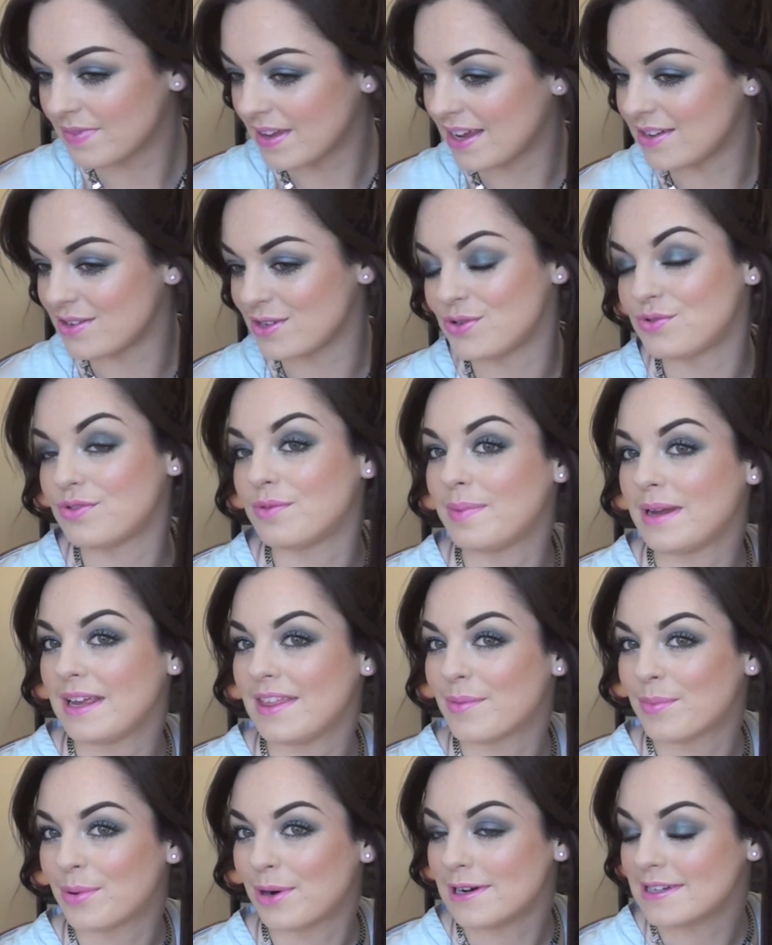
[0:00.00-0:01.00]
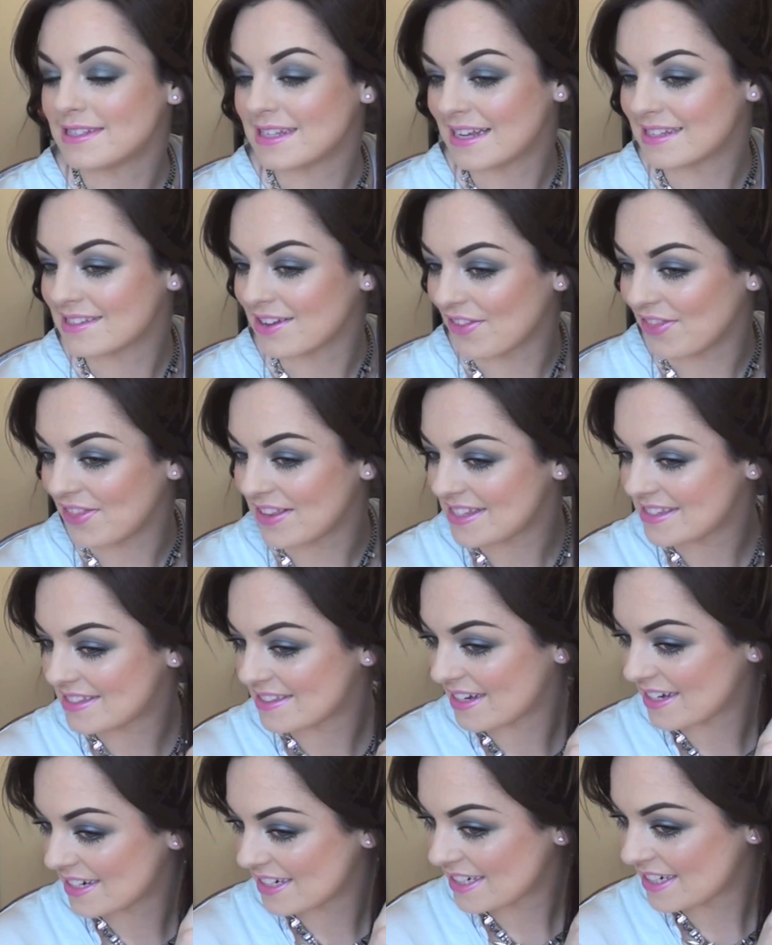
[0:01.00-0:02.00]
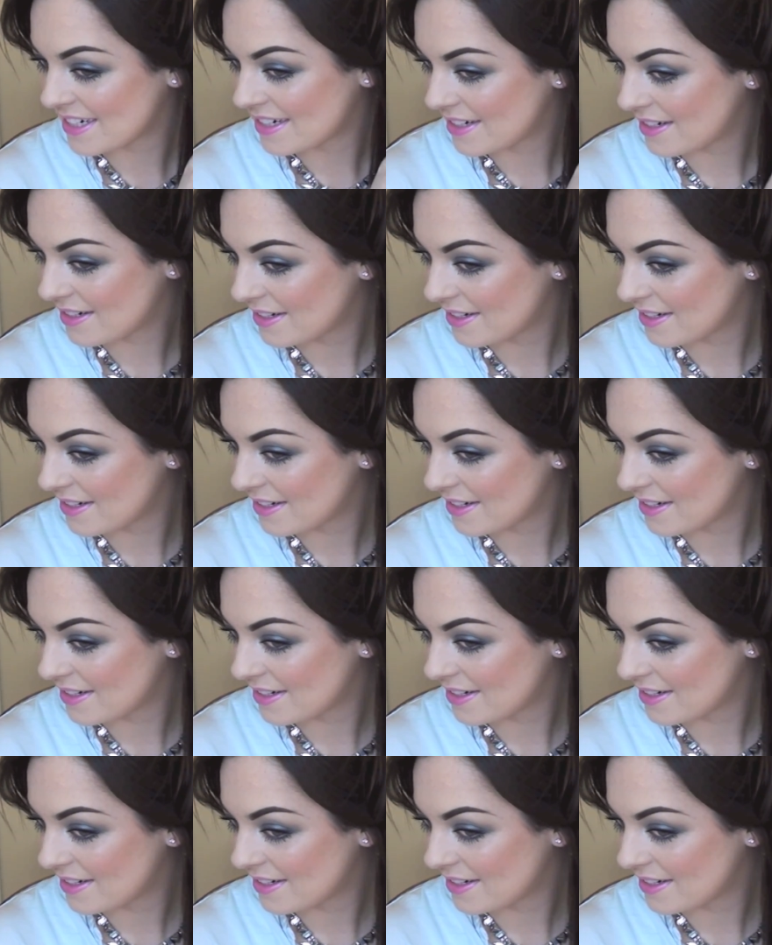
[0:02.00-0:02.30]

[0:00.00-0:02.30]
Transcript: And just repeat the process on this side.